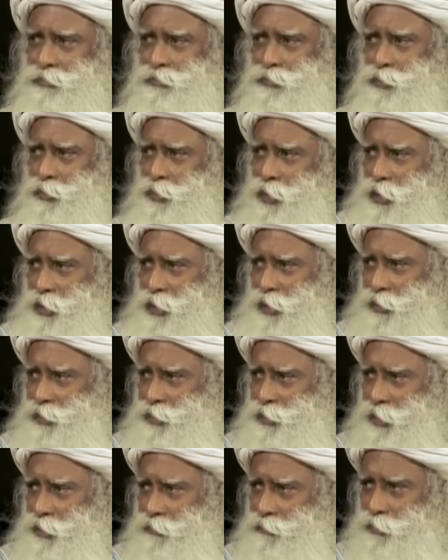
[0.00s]
You cannot
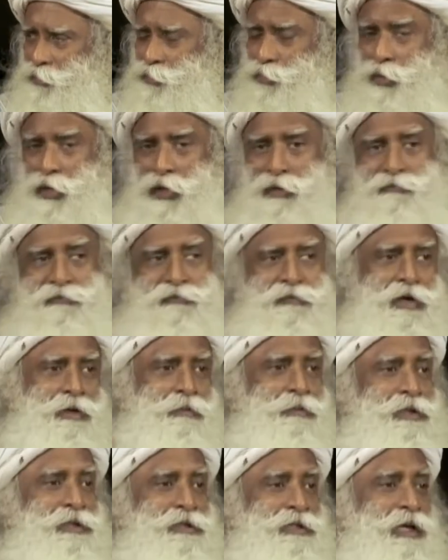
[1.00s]
save this, you can't
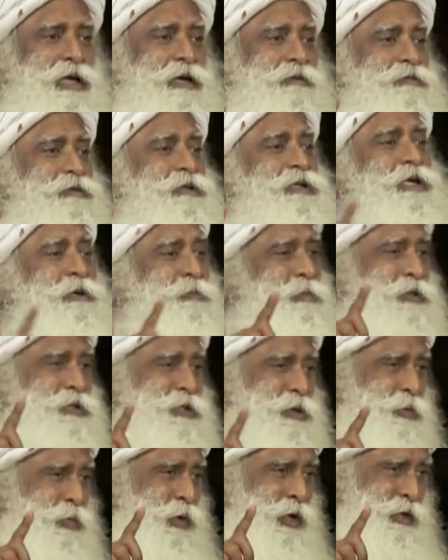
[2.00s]
frame this life and keep it
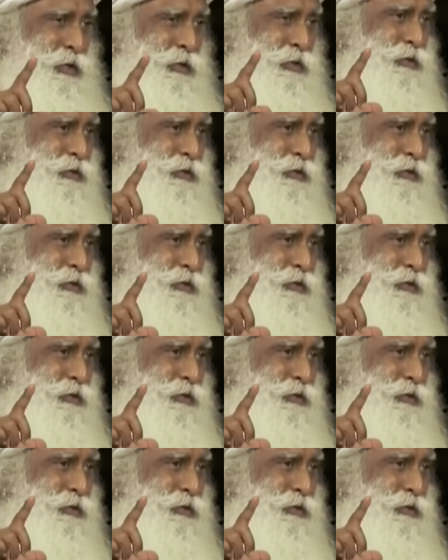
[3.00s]
somewhere.